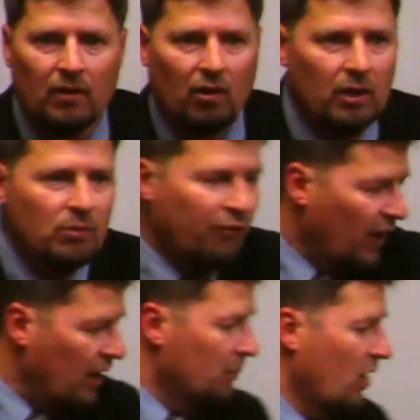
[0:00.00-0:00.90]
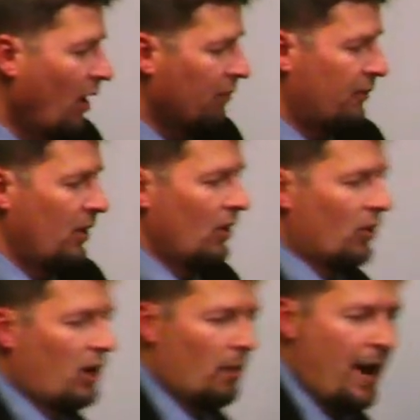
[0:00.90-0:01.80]
Let him defend himself.
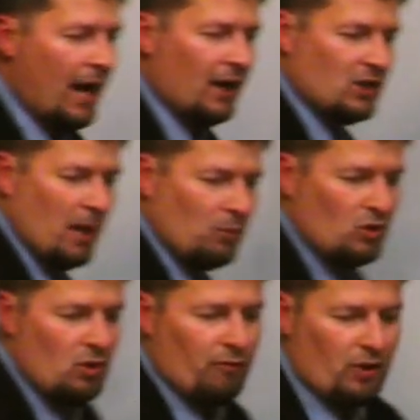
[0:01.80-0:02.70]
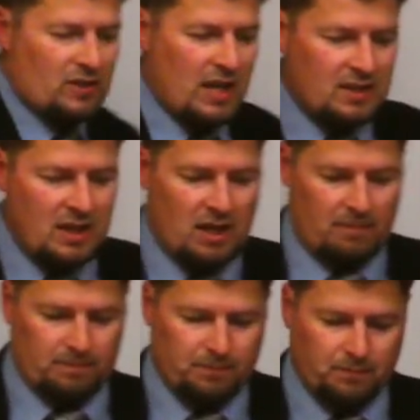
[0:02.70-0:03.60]
Look at Habakkuk chapter 2 and verse 18.